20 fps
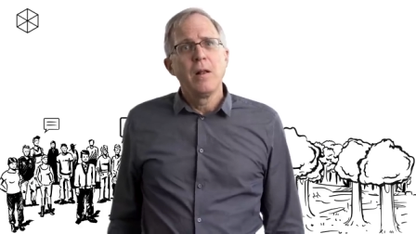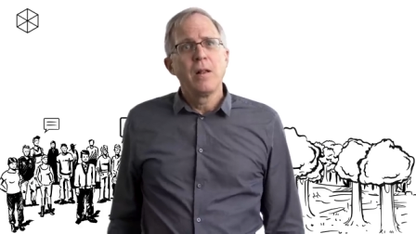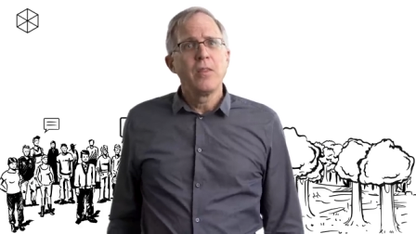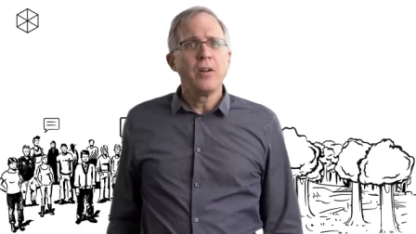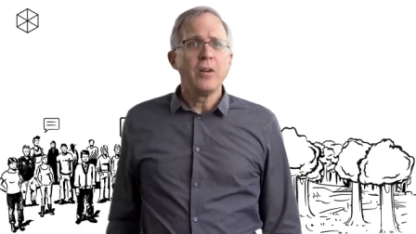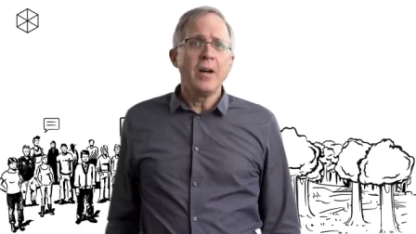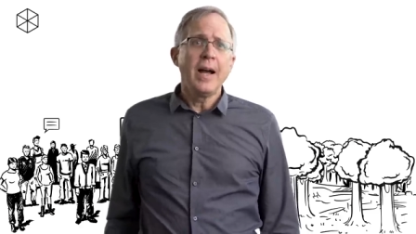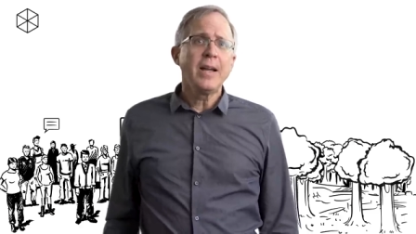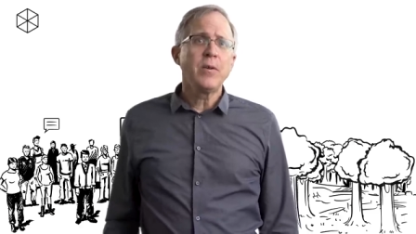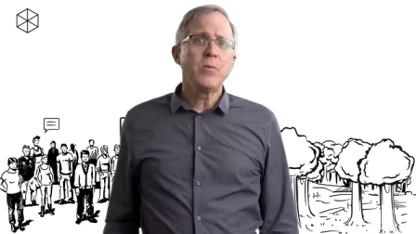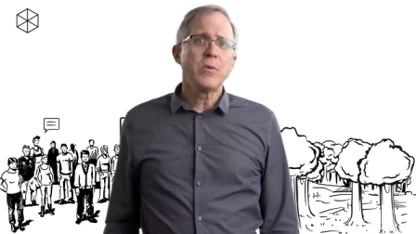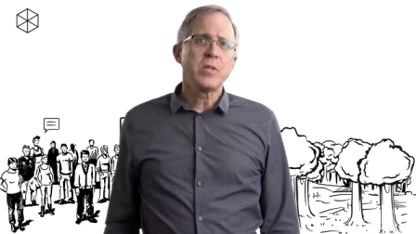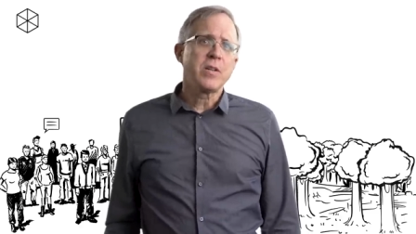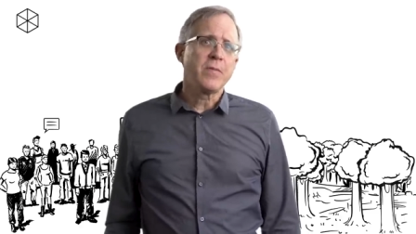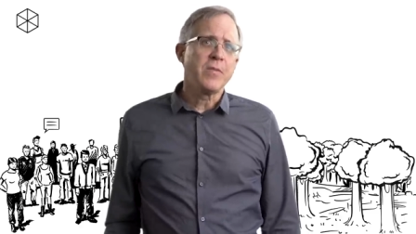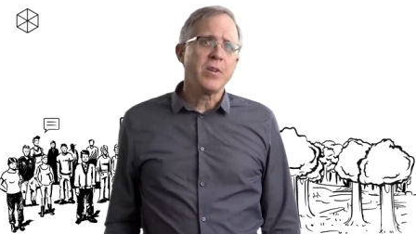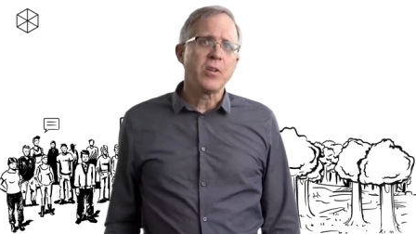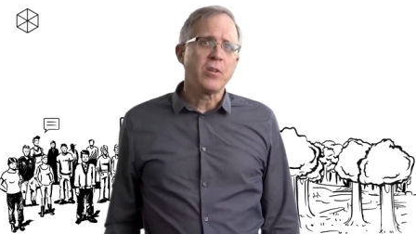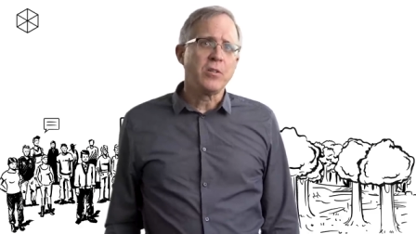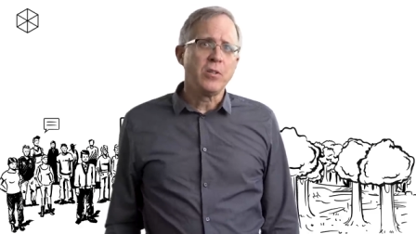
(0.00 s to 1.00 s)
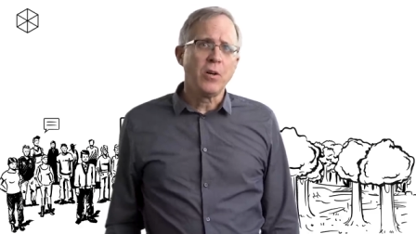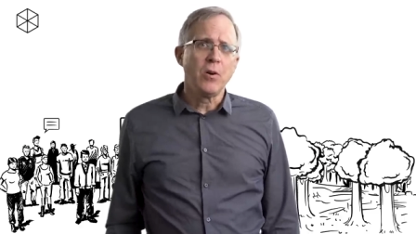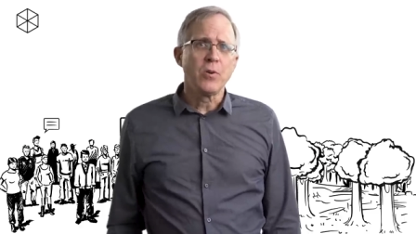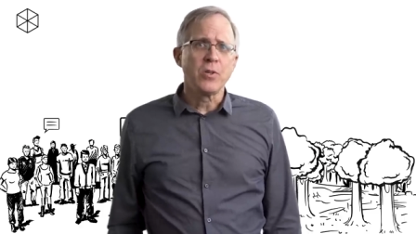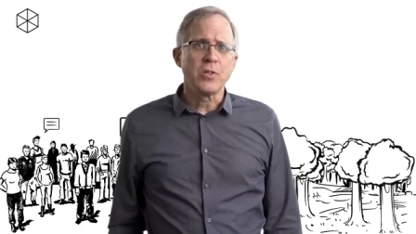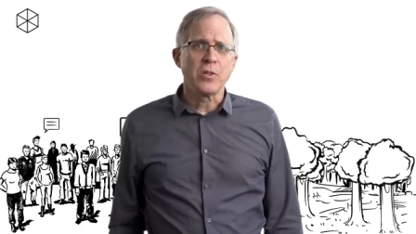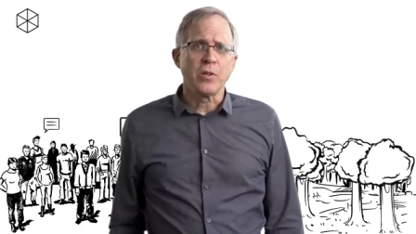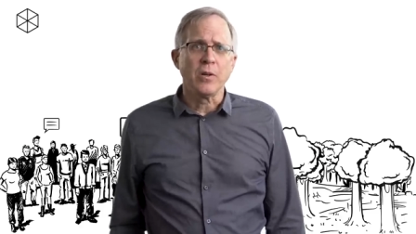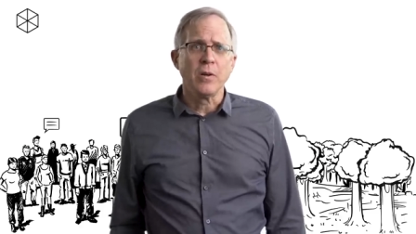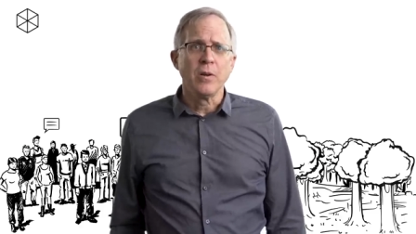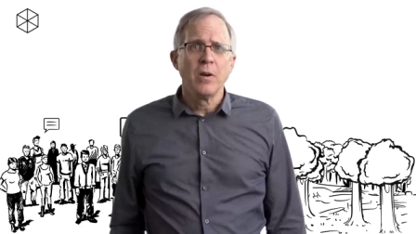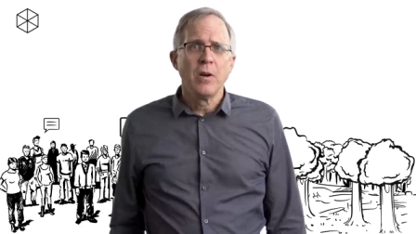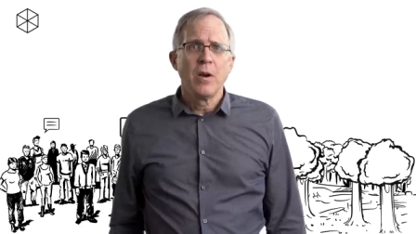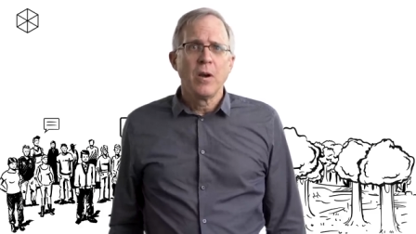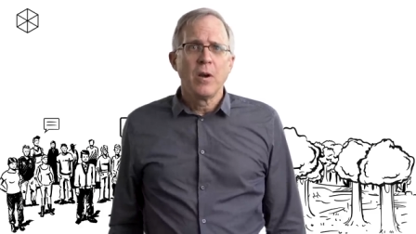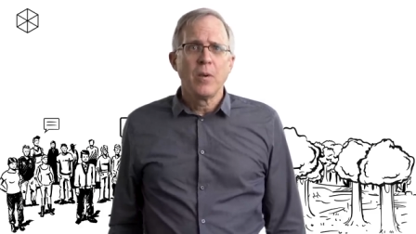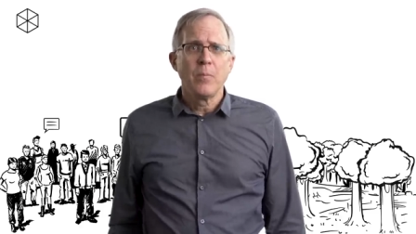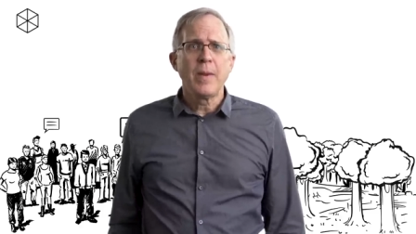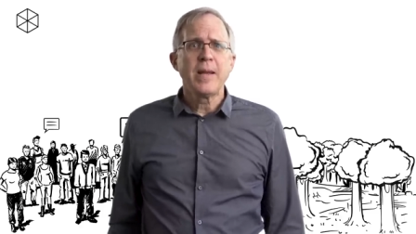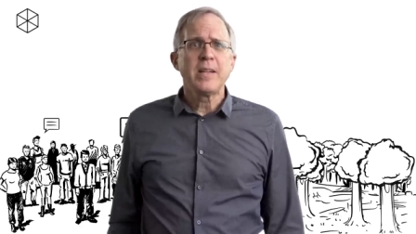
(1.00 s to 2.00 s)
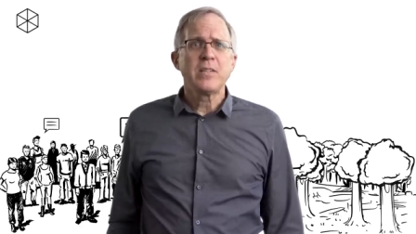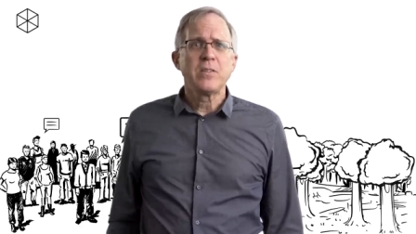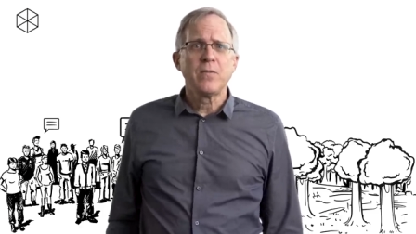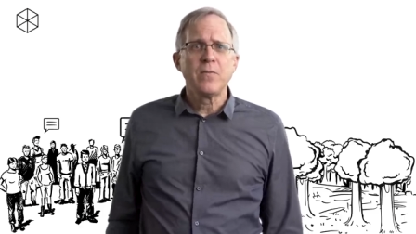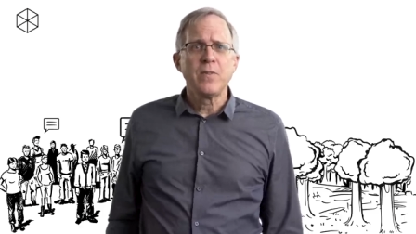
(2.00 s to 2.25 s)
The language of enclosure makes